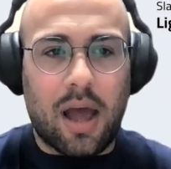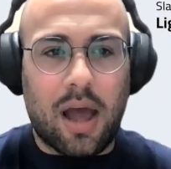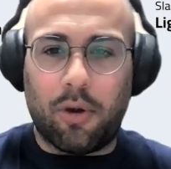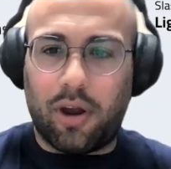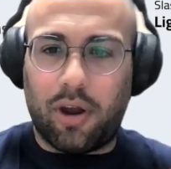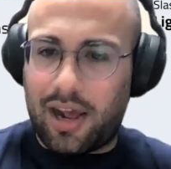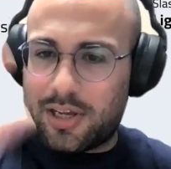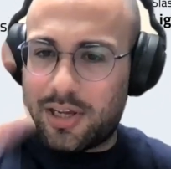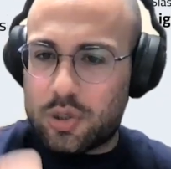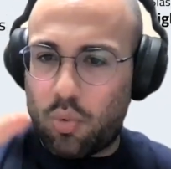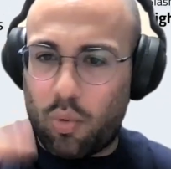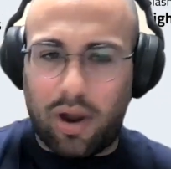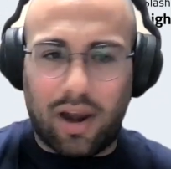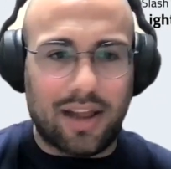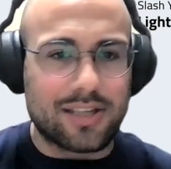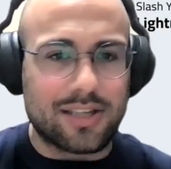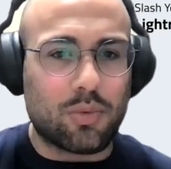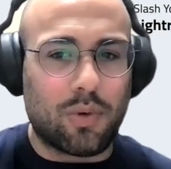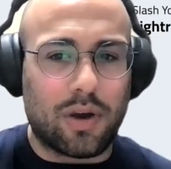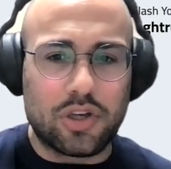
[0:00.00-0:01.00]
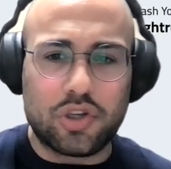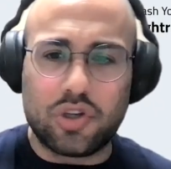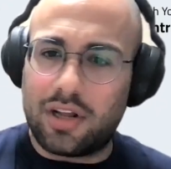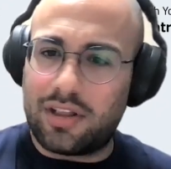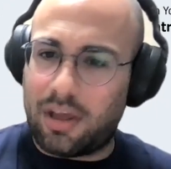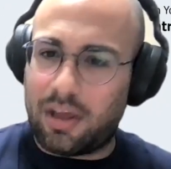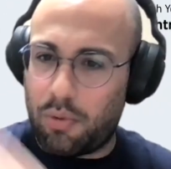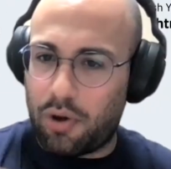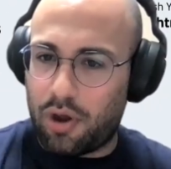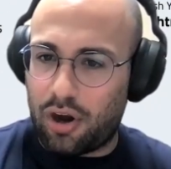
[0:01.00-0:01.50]
I'm going to ask one last question,
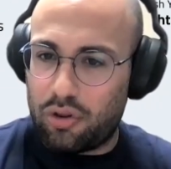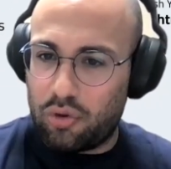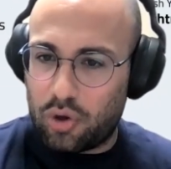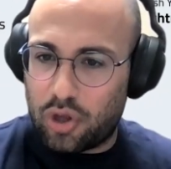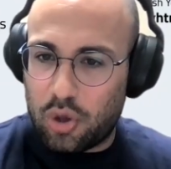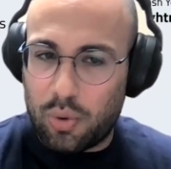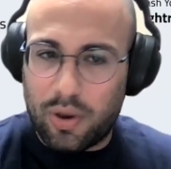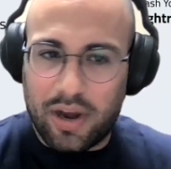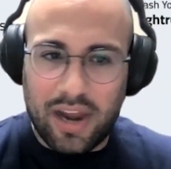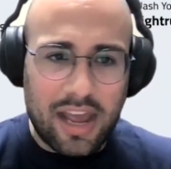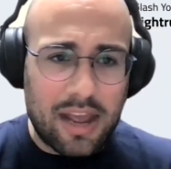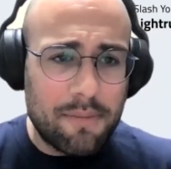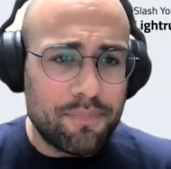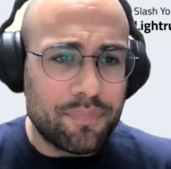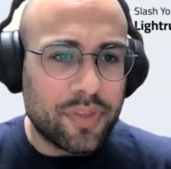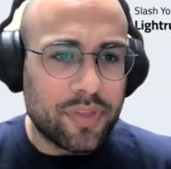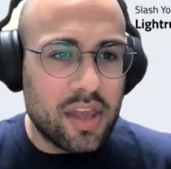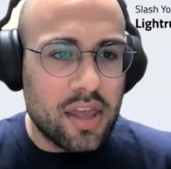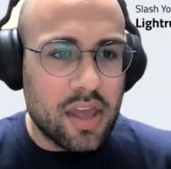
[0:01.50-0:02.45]
and then we're going to do Q&A.